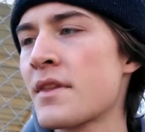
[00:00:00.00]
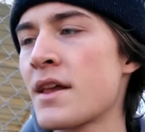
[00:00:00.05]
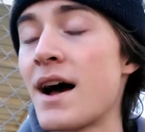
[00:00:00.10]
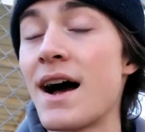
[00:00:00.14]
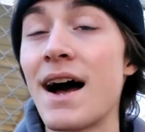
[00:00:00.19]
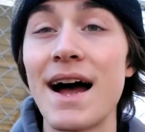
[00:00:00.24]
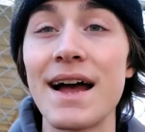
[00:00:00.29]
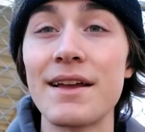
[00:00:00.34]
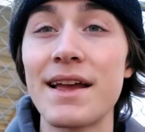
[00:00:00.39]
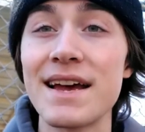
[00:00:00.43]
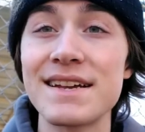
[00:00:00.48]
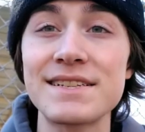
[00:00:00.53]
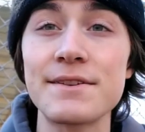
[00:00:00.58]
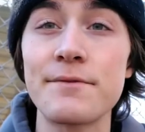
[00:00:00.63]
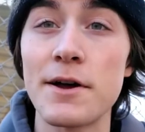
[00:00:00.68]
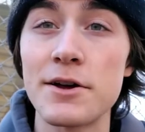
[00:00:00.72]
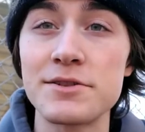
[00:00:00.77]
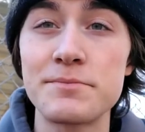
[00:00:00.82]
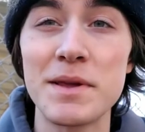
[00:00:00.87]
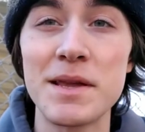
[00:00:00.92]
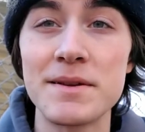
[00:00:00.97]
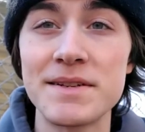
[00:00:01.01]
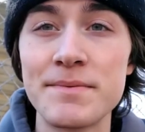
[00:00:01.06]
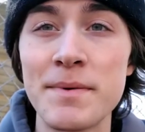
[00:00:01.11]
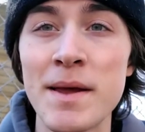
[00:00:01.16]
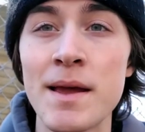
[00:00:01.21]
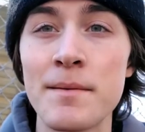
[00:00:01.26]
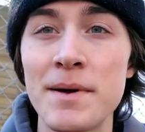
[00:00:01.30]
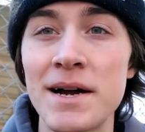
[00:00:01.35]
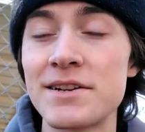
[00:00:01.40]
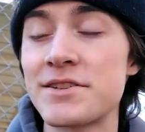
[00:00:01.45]
I guess if I was being
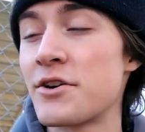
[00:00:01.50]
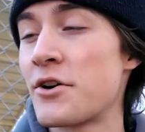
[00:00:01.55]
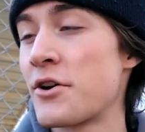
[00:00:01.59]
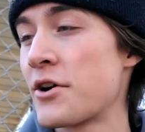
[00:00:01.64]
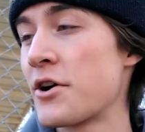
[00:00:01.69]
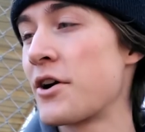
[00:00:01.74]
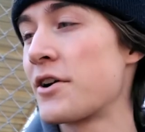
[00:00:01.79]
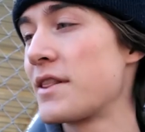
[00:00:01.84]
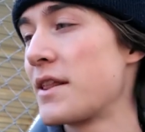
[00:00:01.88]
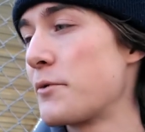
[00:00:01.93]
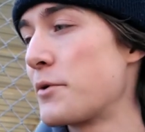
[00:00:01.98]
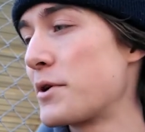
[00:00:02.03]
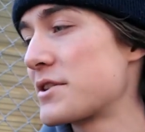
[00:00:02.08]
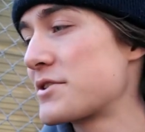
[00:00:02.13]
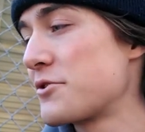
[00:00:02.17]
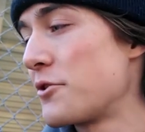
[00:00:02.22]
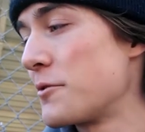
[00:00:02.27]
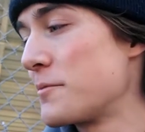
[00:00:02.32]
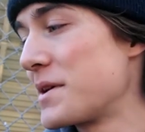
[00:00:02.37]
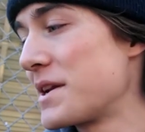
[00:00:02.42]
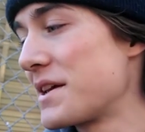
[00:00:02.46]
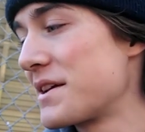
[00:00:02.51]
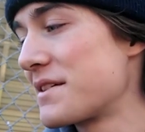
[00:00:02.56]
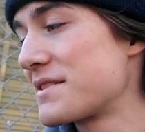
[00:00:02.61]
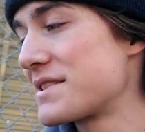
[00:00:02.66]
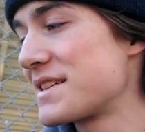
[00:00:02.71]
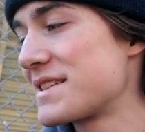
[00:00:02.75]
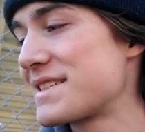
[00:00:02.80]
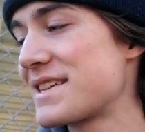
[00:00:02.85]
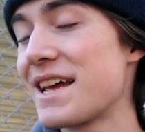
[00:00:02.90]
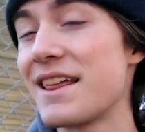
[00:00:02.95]
paid by TarGuard, they would have told me
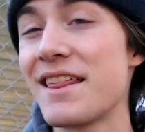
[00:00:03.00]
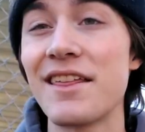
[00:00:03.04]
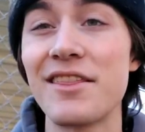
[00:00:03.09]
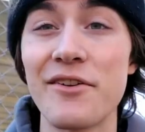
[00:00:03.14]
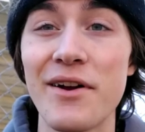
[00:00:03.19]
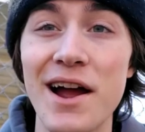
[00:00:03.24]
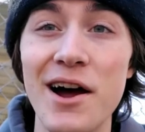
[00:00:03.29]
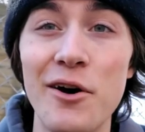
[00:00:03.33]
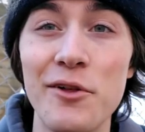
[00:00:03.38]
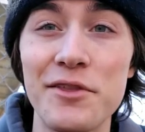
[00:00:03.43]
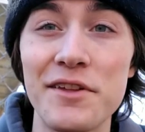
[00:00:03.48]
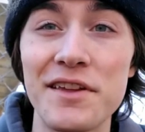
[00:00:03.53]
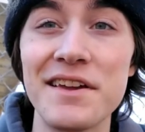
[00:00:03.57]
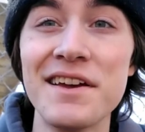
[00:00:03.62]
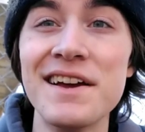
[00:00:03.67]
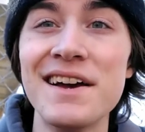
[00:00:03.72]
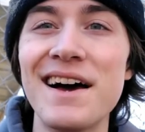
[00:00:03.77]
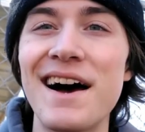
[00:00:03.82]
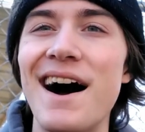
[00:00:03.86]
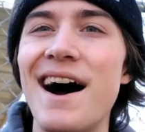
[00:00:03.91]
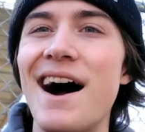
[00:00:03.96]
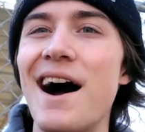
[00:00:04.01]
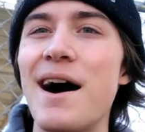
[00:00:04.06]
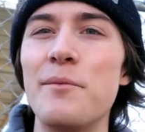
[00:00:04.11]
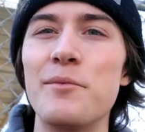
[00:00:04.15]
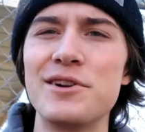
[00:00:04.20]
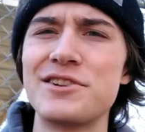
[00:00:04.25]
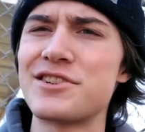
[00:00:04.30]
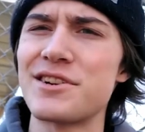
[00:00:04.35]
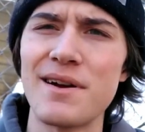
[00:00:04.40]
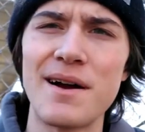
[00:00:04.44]
to say that they're healthy,
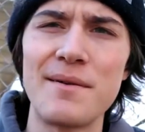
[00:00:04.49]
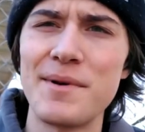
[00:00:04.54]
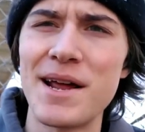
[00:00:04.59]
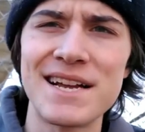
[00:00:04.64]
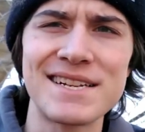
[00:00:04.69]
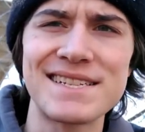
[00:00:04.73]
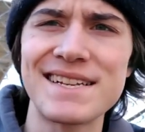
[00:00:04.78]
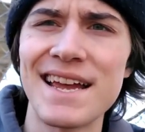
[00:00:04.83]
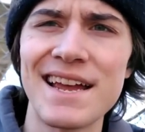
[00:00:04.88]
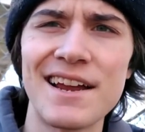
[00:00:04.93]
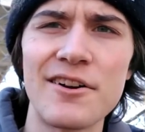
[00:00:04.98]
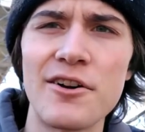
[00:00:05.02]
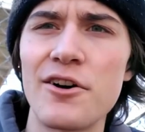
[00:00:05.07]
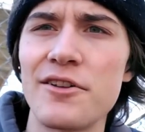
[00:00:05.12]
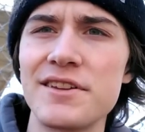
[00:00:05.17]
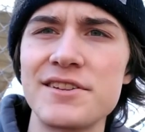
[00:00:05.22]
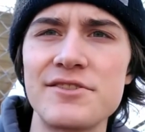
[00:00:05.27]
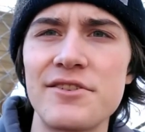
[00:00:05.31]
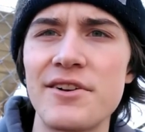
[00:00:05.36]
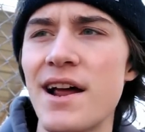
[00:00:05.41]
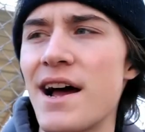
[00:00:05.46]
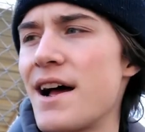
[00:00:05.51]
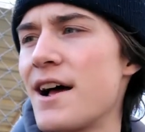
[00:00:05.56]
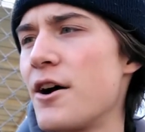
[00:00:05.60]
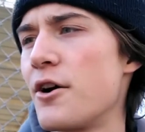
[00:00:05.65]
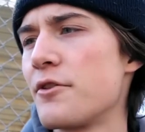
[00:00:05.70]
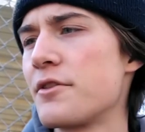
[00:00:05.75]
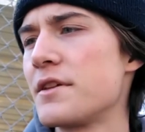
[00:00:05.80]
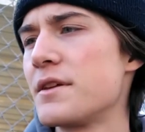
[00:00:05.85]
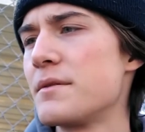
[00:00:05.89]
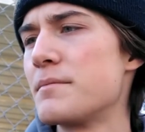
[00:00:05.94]
which I'm not saying at all. These are not
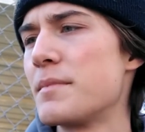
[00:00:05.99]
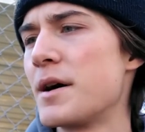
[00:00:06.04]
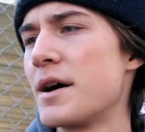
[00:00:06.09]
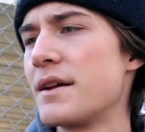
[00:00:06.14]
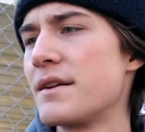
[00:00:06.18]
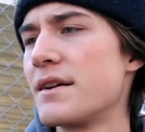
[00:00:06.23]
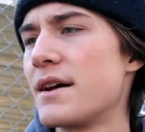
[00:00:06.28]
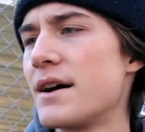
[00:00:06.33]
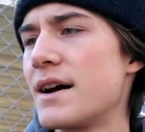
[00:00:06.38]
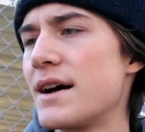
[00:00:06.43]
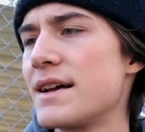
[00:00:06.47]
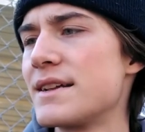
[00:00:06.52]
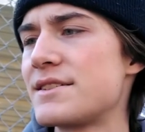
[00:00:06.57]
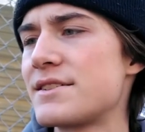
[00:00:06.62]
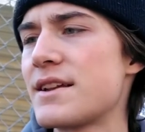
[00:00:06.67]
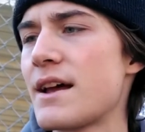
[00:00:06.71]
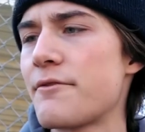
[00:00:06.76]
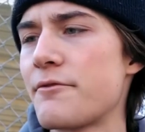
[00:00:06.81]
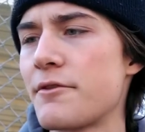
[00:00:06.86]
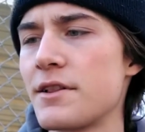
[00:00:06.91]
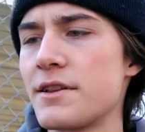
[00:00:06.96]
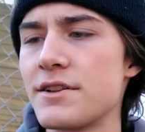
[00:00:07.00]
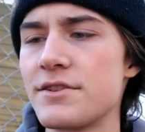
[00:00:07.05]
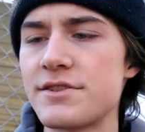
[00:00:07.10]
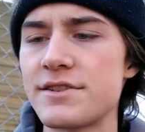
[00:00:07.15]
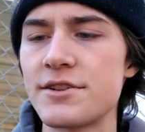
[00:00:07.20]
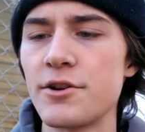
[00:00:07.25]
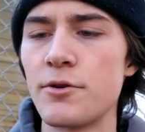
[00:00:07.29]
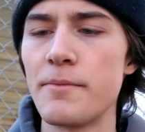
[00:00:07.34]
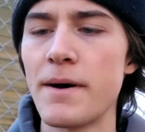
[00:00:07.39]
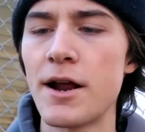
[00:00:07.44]
healthy, but it's definitely
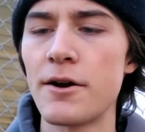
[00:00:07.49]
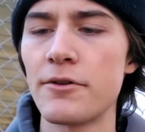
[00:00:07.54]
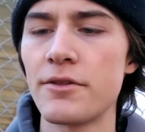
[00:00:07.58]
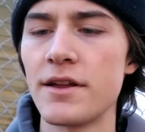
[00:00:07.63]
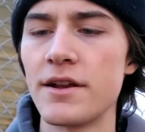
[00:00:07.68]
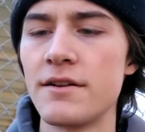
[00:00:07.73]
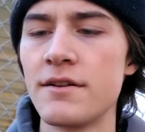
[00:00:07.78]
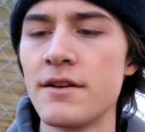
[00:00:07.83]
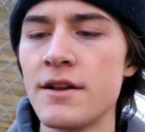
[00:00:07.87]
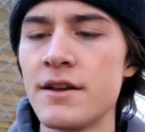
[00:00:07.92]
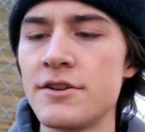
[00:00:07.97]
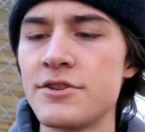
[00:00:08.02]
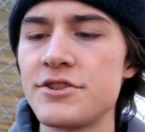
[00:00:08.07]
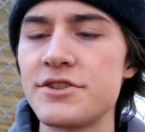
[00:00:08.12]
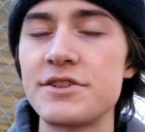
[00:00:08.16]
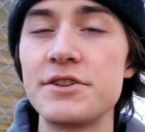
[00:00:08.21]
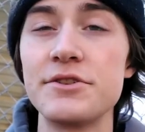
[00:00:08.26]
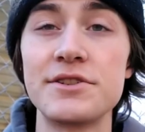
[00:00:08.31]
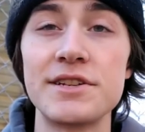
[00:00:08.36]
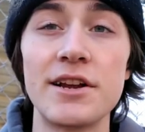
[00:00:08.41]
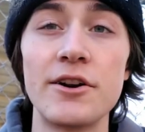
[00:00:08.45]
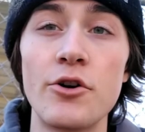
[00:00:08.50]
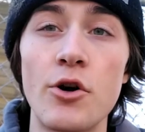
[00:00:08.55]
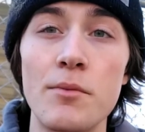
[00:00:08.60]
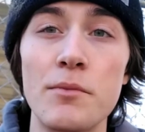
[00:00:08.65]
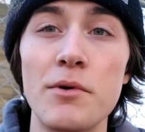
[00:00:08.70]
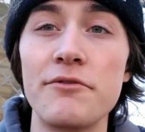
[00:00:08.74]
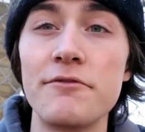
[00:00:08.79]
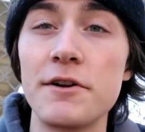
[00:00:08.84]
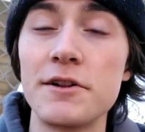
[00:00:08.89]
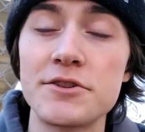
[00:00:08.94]
still better than just using a
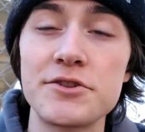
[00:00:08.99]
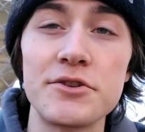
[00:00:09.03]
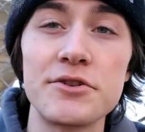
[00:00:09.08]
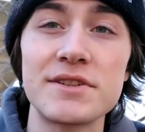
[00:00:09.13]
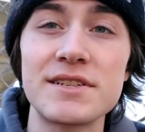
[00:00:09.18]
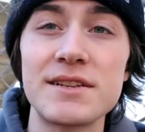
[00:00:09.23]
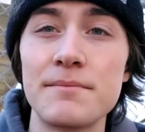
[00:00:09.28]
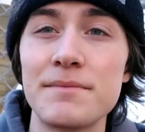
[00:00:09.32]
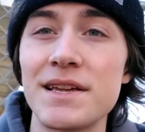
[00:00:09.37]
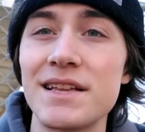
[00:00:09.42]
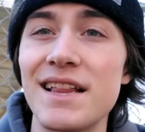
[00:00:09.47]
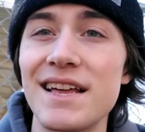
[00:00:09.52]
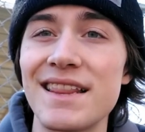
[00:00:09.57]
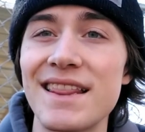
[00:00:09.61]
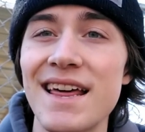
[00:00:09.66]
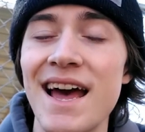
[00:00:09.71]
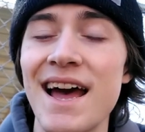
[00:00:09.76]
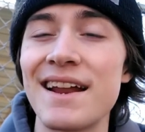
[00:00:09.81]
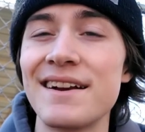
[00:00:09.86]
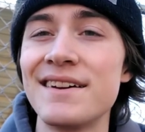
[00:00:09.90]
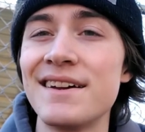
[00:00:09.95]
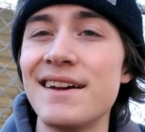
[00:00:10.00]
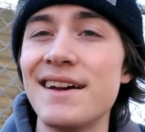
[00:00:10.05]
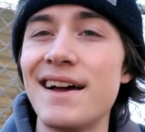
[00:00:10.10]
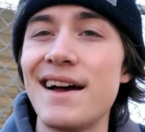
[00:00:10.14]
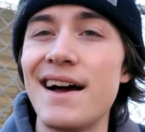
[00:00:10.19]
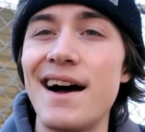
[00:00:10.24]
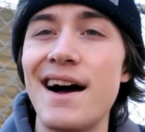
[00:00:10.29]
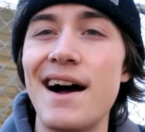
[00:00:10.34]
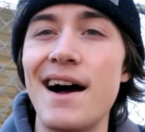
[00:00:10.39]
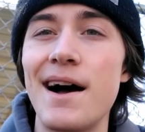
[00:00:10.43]
normal filter or something like that.
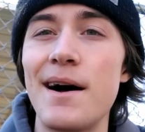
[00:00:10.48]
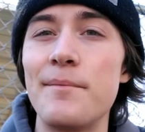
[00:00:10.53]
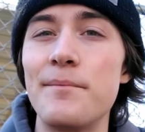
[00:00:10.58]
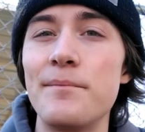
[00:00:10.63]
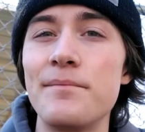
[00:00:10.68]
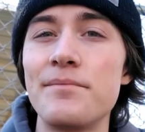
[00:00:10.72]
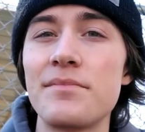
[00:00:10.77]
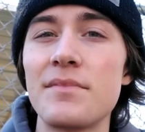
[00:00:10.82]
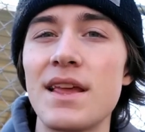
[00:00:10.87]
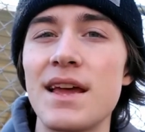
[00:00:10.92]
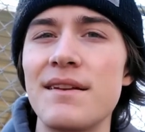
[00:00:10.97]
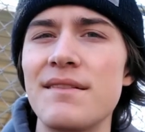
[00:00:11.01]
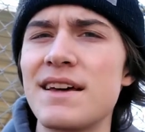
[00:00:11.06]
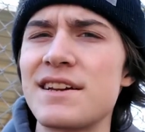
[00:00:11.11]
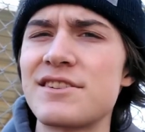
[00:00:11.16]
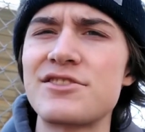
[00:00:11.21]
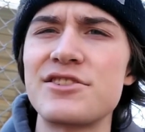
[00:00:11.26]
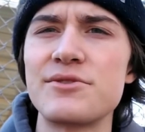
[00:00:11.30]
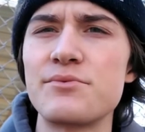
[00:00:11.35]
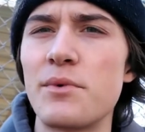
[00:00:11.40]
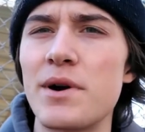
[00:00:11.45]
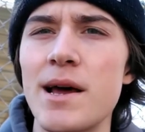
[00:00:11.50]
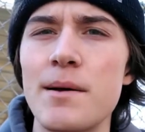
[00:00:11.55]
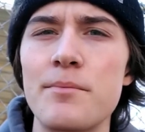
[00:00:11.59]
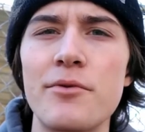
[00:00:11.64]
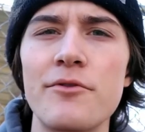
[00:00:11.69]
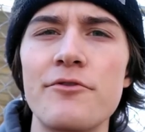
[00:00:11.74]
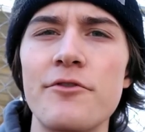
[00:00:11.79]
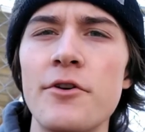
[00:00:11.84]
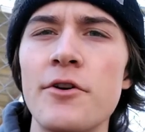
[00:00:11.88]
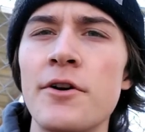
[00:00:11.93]
And that's just what I
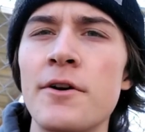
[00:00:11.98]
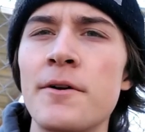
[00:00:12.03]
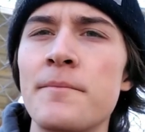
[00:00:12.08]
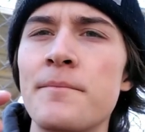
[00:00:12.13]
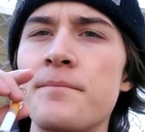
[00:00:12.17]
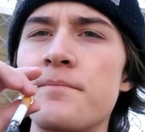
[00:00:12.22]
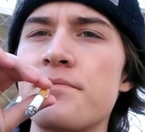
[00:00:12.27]
prefer.